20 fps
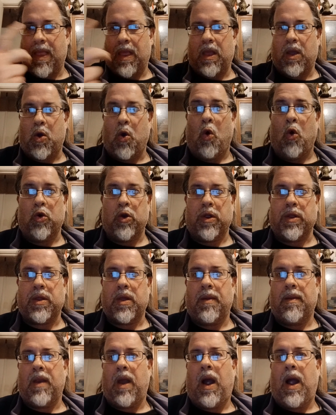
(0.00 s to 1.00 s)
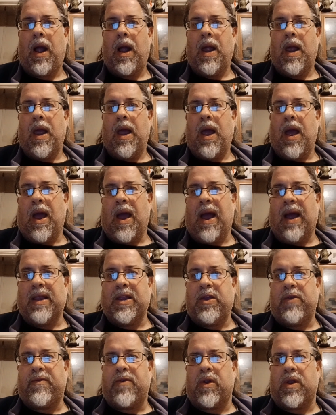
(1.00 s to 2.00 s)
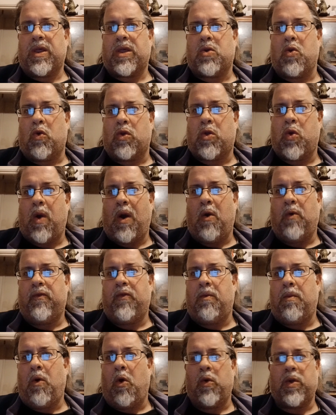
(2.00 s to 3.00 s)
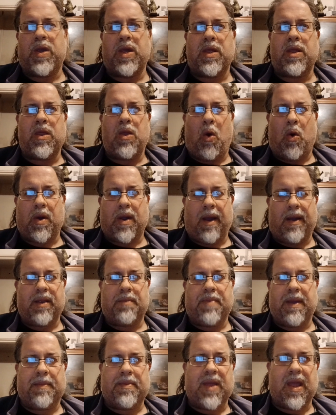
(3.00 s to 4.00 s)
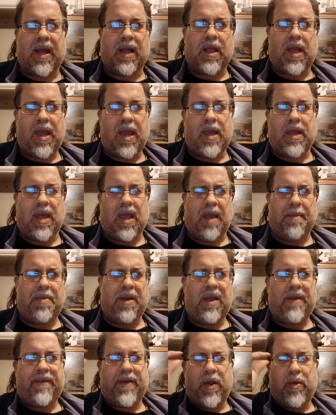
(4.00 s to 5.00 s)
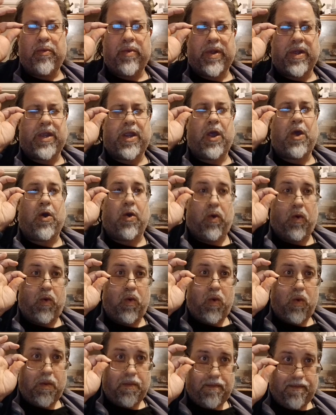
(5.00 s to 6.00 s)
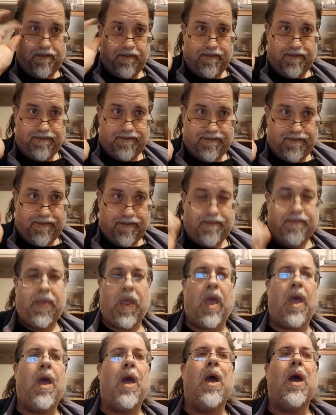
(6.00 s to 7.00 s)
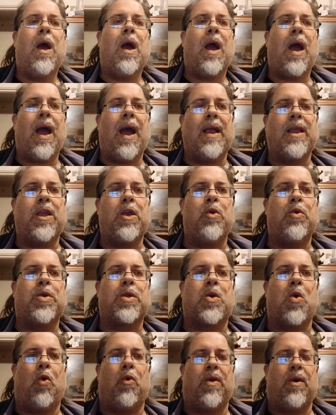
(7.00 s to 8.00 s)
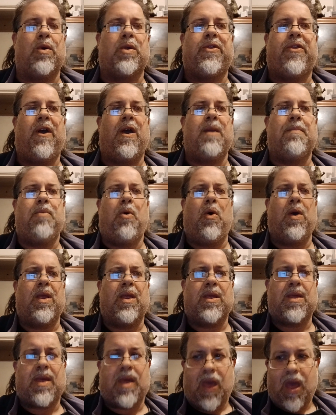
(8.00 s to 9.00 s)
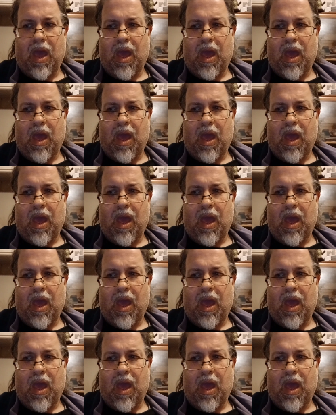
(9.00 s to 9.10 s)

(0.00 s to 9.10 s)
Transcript: corners. And you've got to score 12 or more, which is not going to be particularly easy. But if you do, and you score those 30 points,